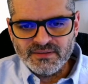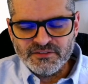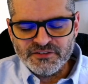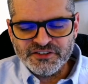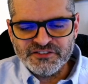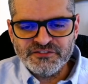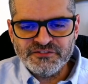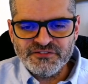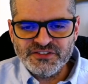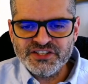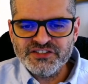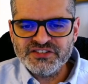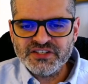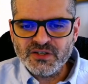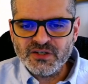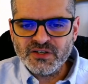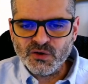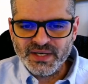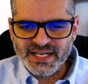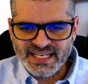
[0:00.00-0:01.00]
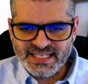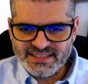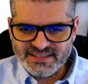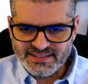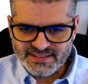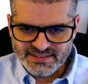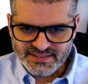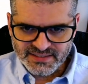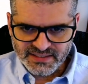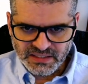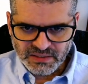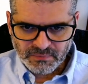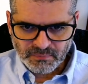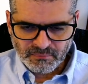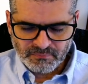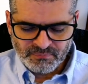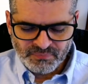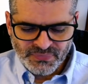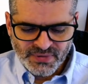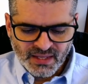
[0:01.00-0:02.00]
physical entity,
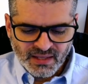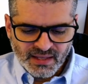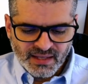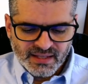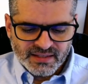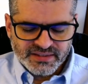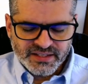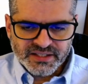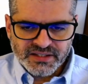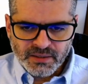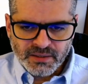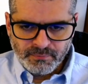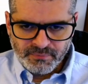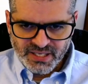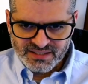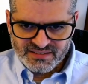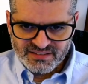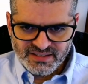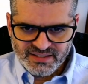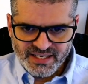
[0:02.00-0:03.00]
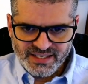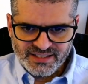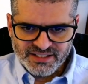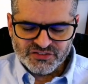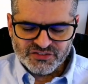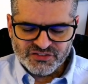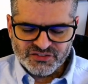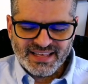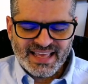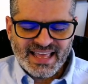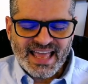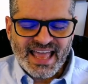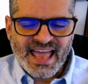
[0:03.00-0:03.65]
then the panpsychist